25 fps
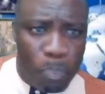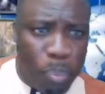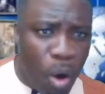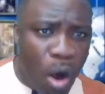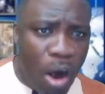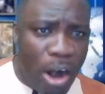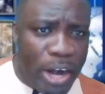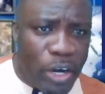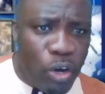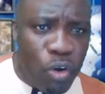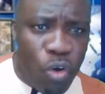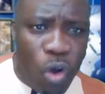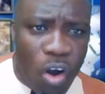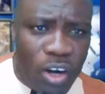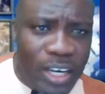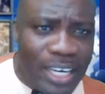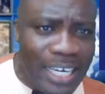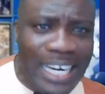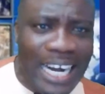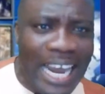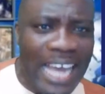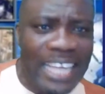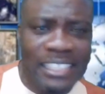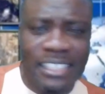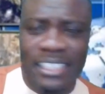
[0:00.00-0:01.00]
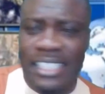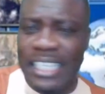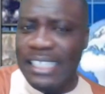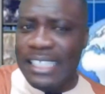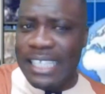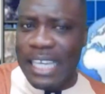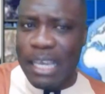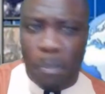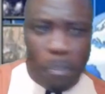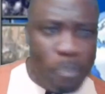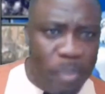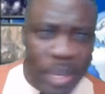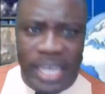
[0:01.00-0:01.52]
boycott classes
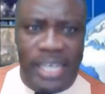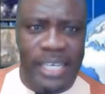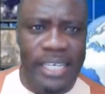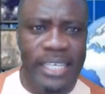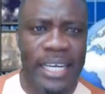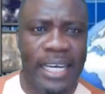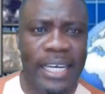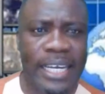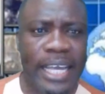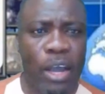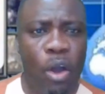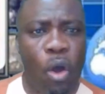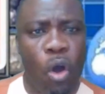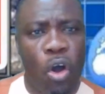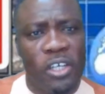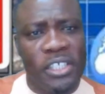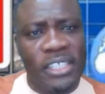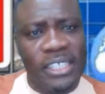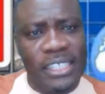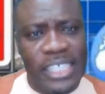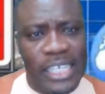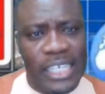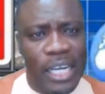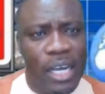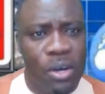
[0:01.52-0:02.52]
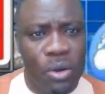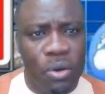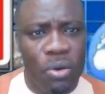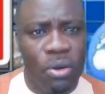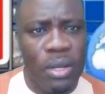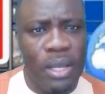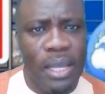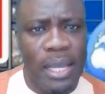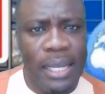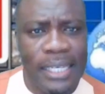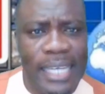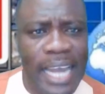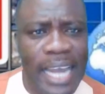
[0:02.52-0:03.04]
immediately until
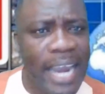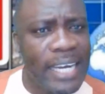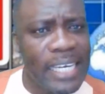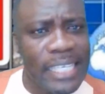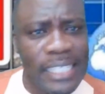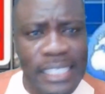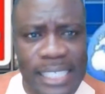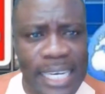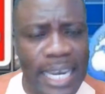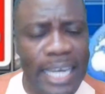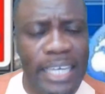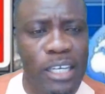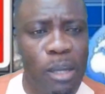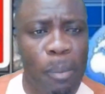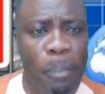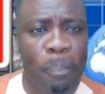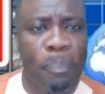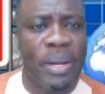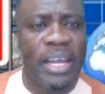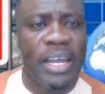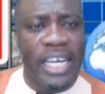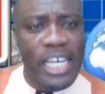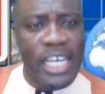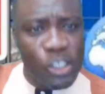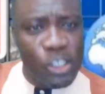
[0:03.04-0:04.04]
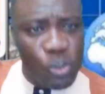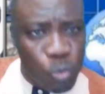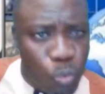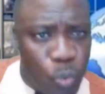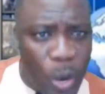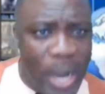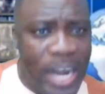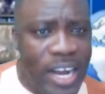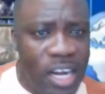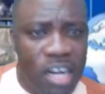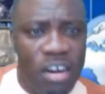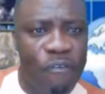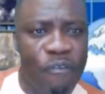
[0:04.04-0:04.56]
that entire place is
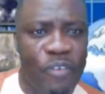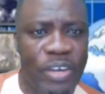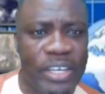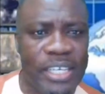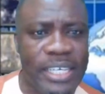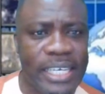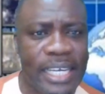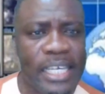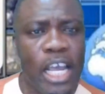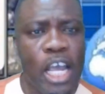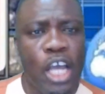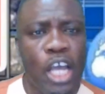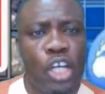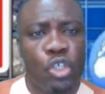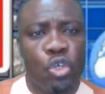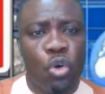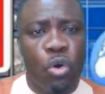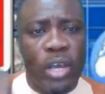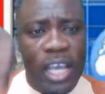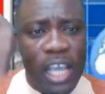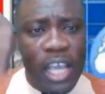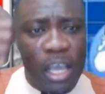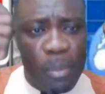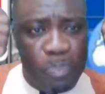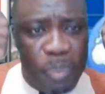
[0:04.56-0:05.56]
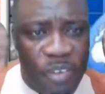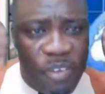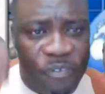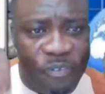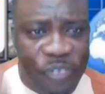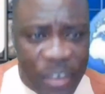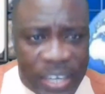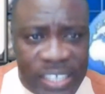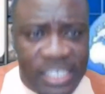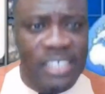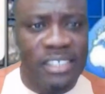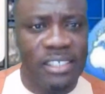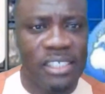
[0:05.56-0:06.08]
renovated to a
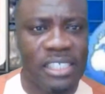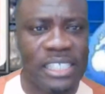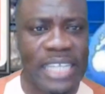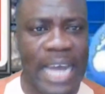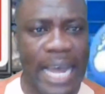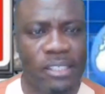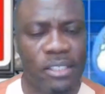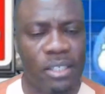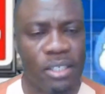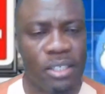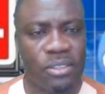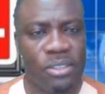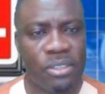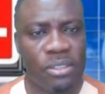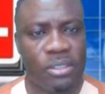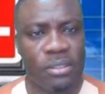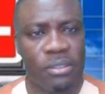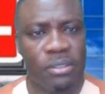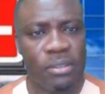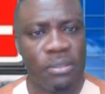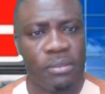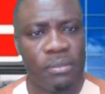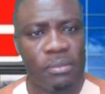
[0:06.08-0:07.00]
befitting status.